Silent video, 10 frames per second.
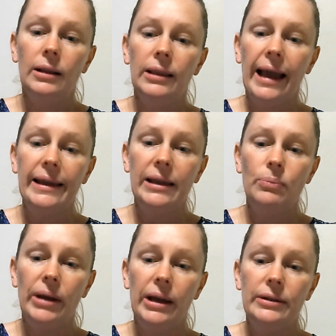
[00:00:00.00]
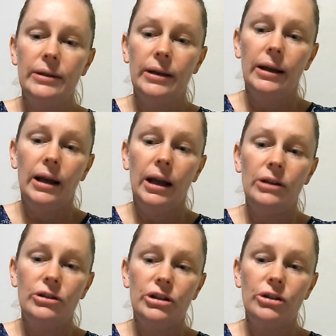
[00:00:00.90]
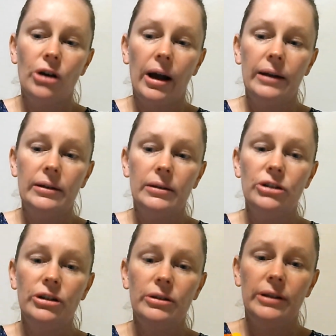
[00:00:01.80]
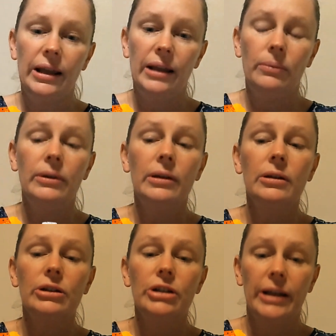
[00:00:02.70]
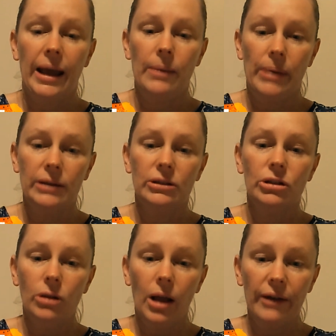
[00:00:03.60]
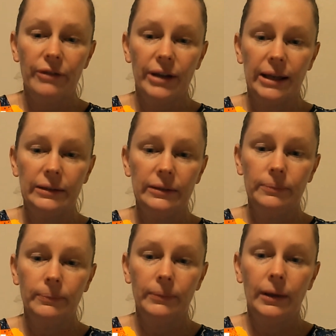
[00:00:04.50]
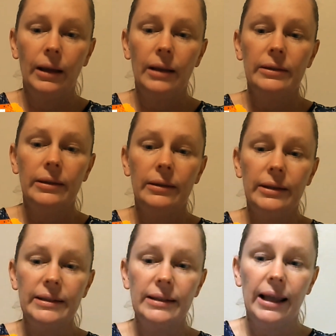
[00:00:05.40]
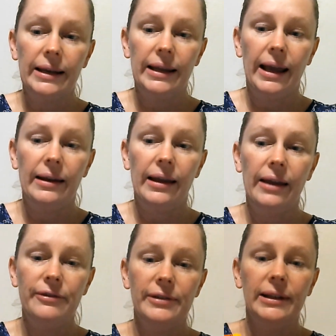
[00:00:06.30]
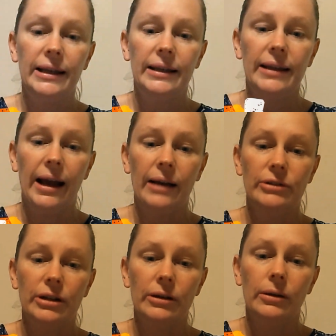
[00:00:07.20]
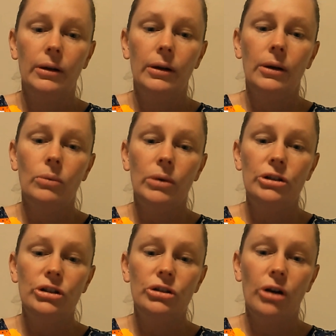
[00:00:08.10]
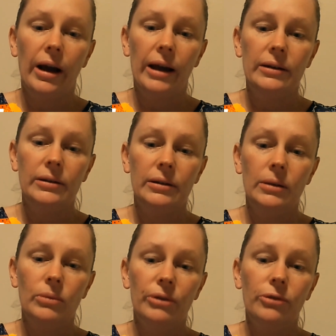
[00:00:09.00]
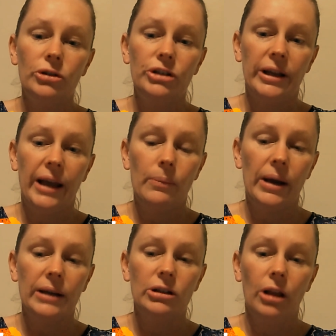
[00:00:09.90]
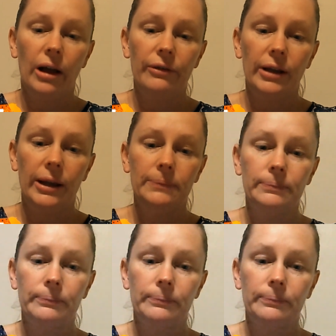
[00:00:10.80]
laying in bed, and she died. Then she came back to life again. This lady had a heavenly encounter when she died before she came back to life again.